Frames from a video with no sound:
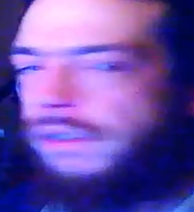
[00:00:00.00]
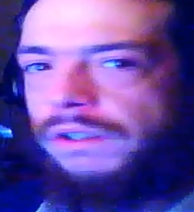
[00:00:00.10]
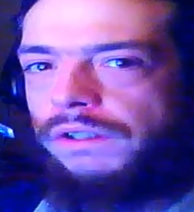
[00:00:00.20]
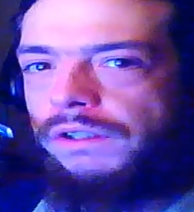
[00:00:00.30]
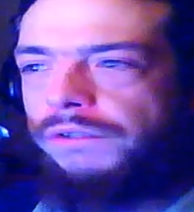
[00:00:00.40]

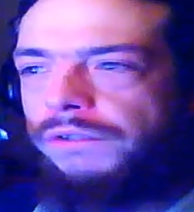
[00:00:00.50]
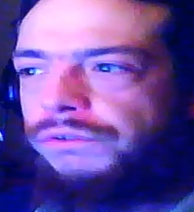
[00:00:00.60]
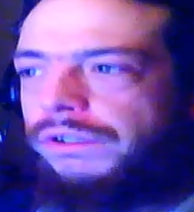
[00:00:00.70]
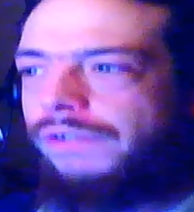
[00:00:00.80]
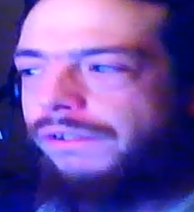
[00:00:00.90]
Hello,
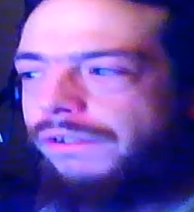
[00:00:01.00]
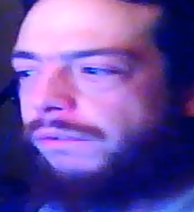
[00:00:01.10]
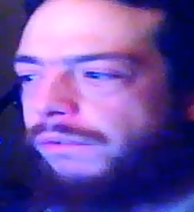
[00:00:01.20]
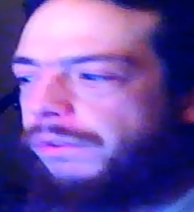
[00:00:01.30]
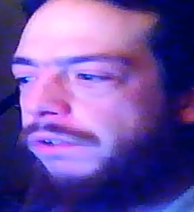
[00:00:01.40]
Internet. This is
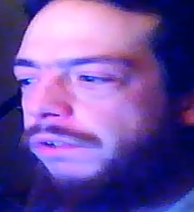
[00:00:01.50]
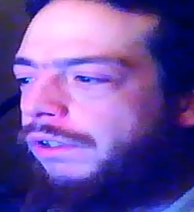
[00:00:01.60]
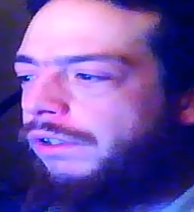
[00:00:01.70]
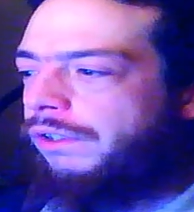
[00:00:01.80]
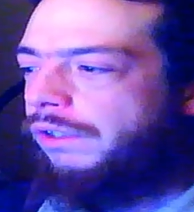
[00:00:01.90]
the Root.
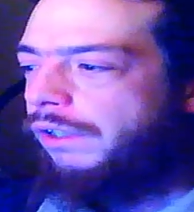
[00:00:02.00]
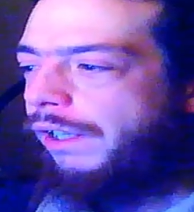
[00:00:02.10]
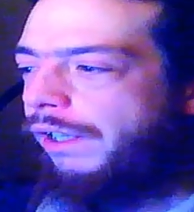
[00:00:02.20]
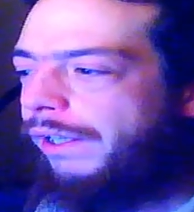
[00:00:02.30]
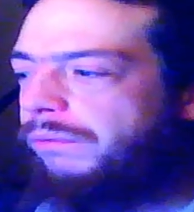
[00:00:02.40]

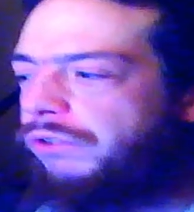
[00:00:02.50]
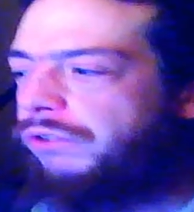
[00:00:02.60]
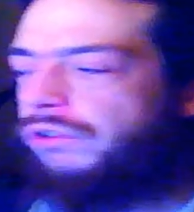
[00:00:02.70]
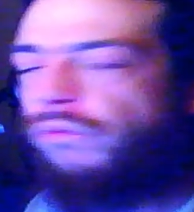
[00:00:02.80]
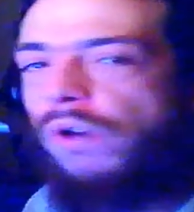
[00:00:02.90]
I have
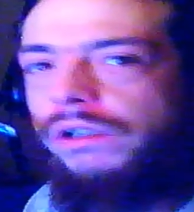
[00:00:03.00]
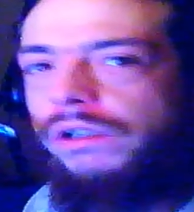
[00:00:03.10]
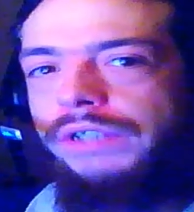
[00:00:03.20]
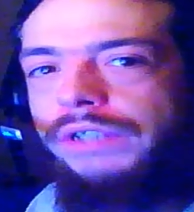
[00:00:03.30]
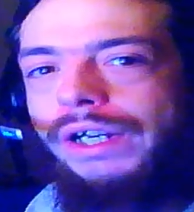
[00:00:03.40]
just
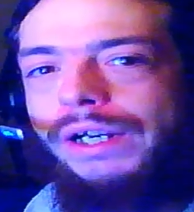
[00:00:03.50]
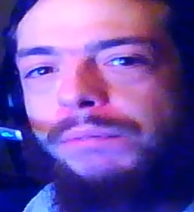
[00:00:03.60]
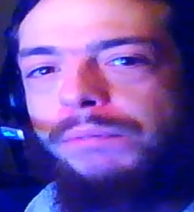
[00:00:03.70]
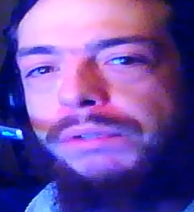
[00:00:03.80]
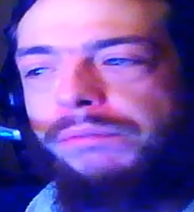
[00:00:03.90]
watched
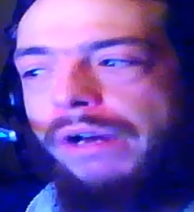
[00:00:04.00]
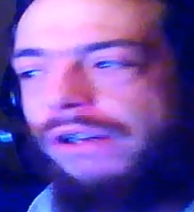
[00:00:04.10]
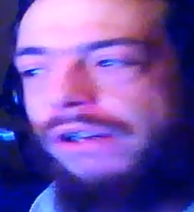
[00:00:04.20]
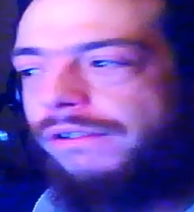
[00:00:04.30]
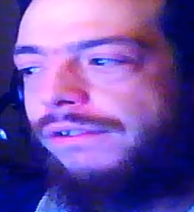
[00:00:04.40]
Bird
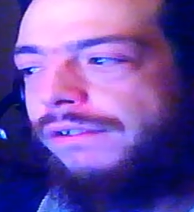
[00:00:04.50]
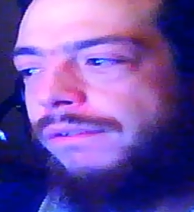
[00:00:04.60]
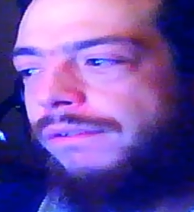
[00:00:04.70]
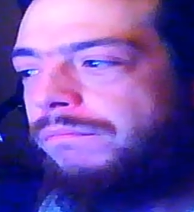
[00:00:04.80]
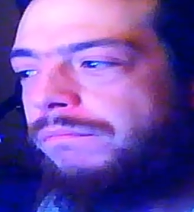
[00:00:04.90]
Box
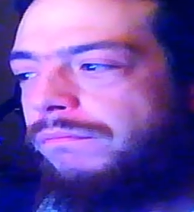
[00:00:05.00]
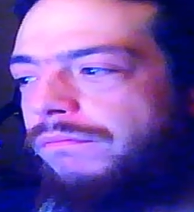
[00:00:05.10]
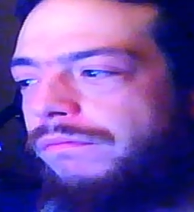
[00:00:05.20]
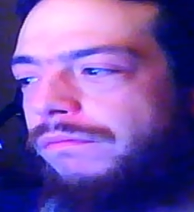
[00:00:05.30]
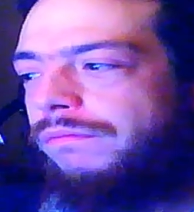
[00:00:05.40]

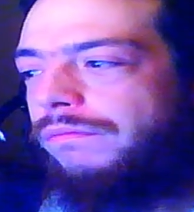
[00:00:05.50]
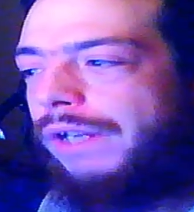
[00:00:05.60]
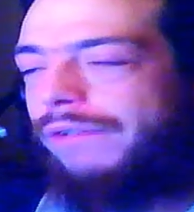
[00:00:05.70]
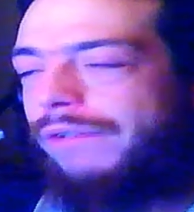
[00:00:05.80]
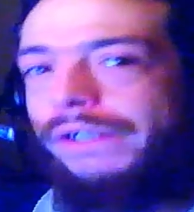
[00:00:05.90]

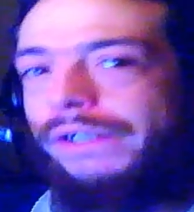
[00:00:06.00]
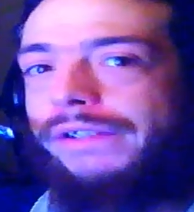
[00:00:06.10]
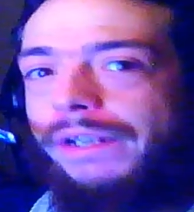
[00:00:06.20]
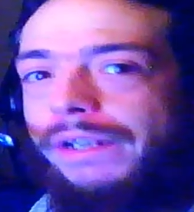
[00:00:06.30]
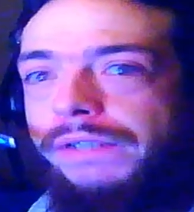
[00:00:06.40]
outside of
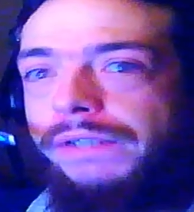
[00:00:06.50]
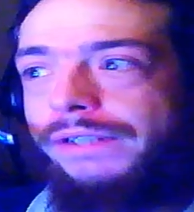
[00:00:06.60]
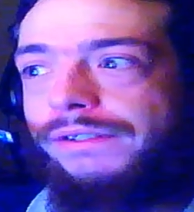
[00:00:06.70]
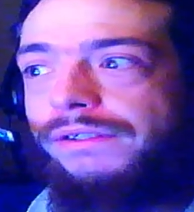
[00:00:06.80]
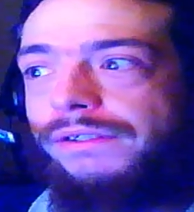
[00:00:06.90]

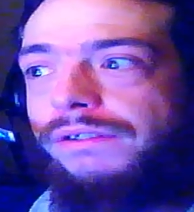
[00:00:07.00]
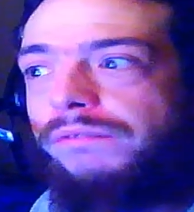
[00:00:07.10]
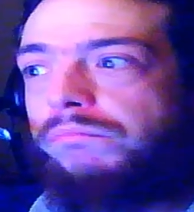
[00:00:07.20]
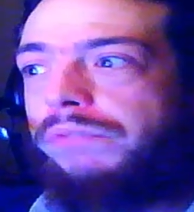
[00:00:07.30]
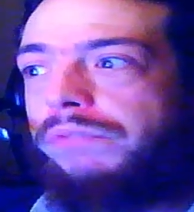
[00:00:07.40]
Netflix
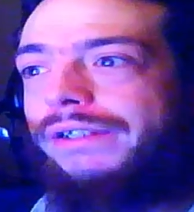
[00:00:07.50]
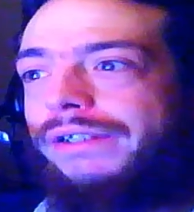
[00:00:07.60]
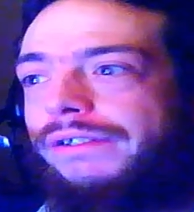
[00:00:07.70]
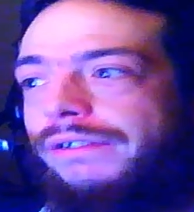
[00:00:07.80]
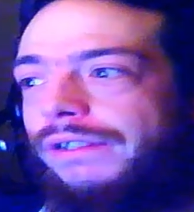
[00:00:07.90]

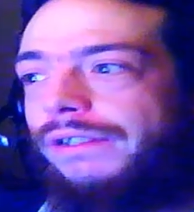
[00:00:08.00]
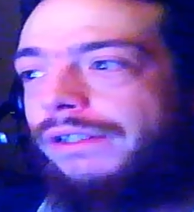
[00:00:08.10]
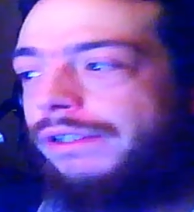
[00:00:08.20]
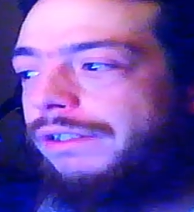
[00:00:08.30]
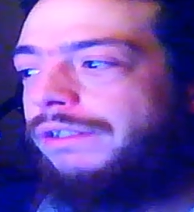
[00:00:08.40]
because,
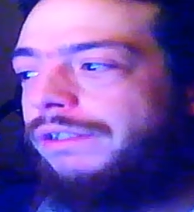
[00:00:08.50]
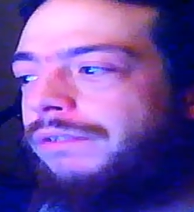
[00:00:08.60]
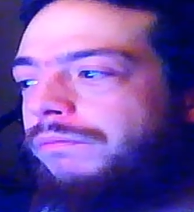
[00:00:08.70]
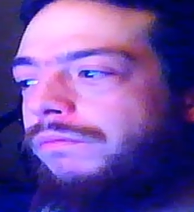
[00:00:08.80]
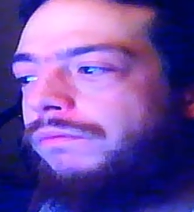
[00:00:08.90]

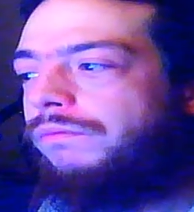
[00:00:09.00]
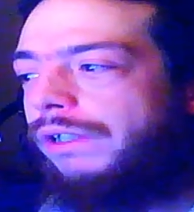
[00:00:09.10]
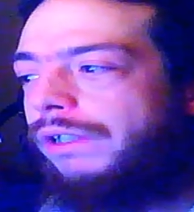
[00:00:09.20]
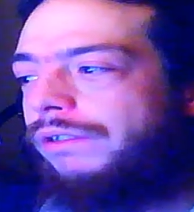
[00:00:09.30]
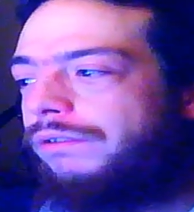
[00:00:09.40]

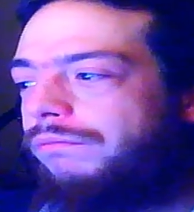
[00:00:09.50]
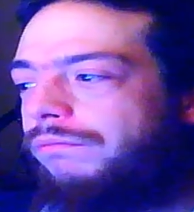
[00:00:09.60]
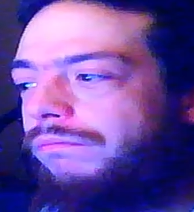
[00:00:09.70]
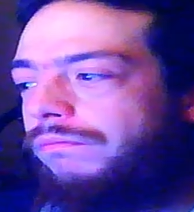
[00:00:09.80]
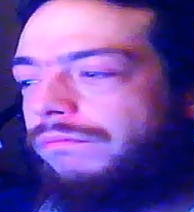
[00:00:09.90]
well,
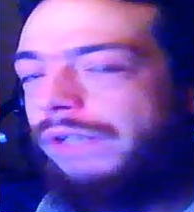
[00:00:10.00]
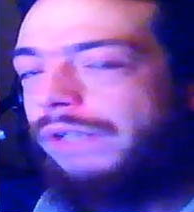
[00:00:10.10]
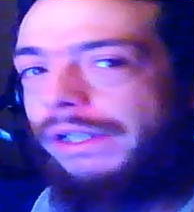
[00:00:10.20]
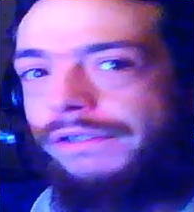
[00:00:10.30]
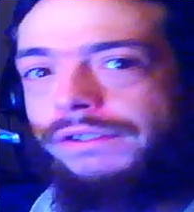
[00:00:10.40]
I
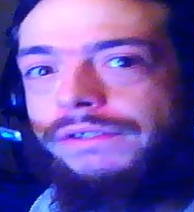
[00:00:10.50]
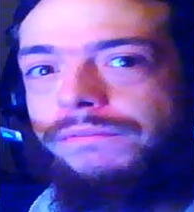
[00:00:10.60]
could.